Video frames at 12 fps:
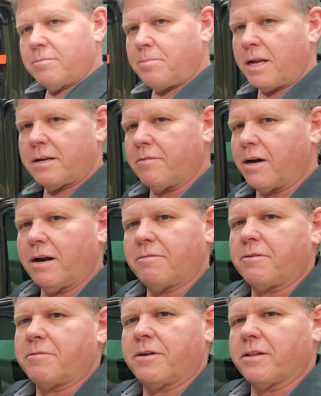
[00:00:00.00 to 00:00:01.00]
pet divider if
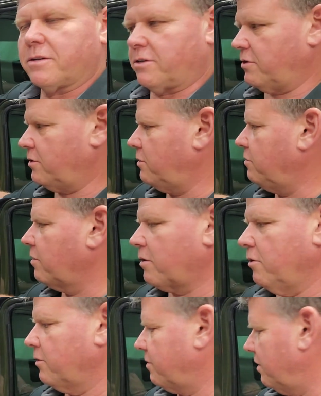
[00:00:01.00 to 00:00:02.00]
you feel it's just too
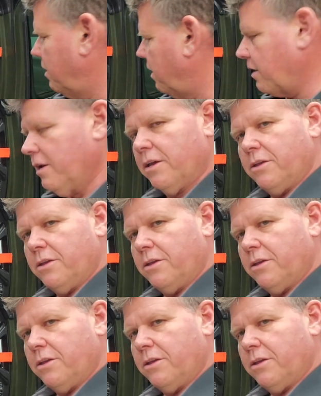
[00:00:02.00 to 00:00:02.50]
enclosed for the dog.